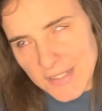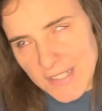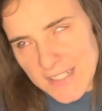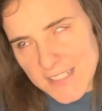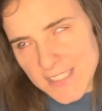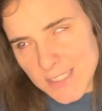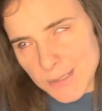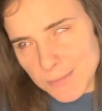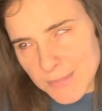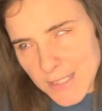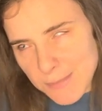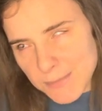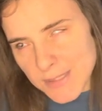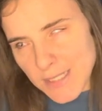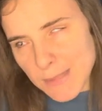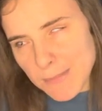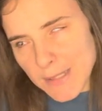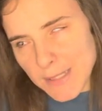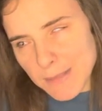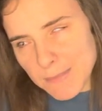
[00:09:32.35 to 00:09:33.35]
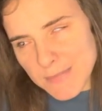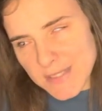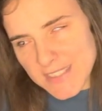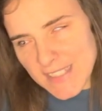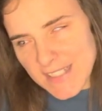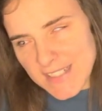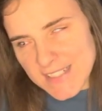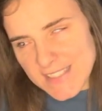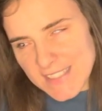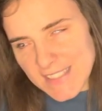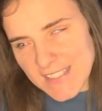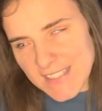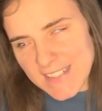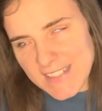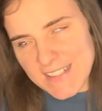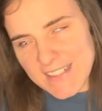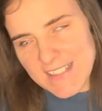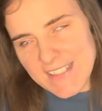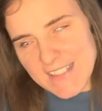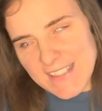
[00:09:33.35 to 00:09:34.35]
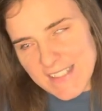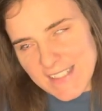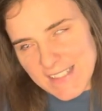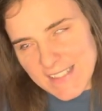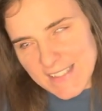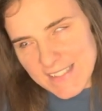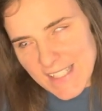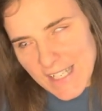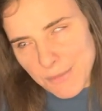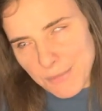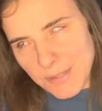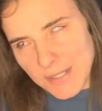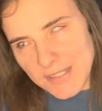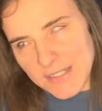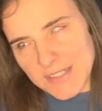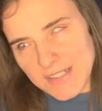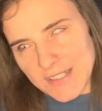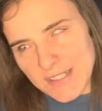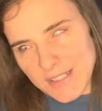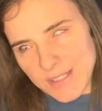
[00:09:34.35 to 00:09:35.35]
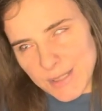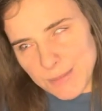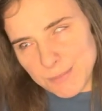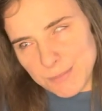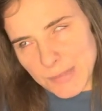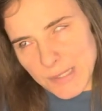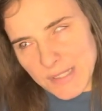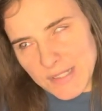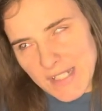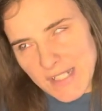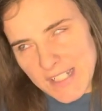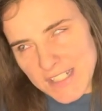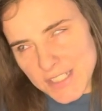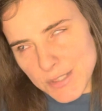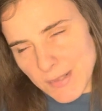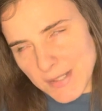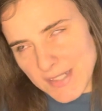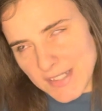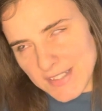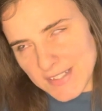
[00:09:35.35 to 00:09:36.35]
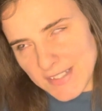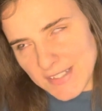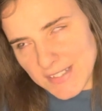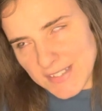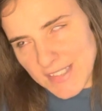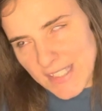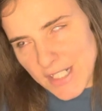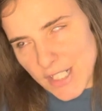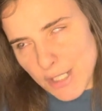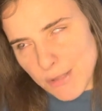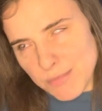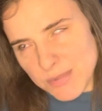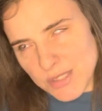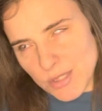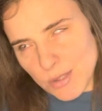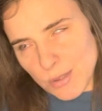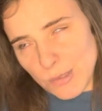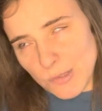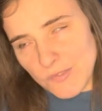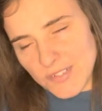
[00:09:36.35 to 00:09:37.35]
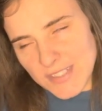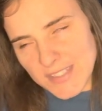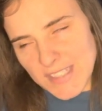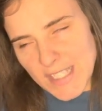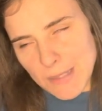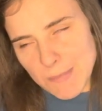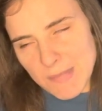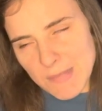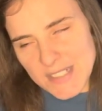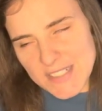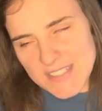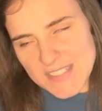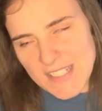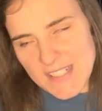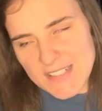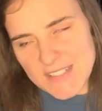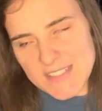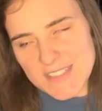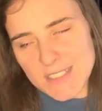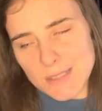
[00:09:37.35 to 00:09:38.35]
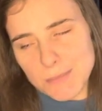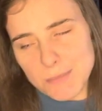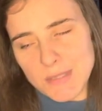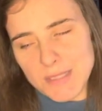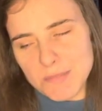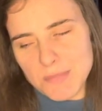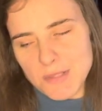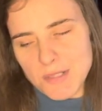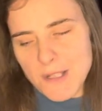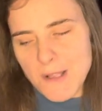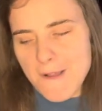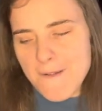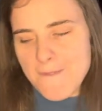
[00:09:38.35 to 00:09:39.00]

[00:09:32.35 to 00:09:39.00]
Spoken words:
And sometimes I make mistakes like that one, but I just wanted to clear that up. So hopefully that made sense to people.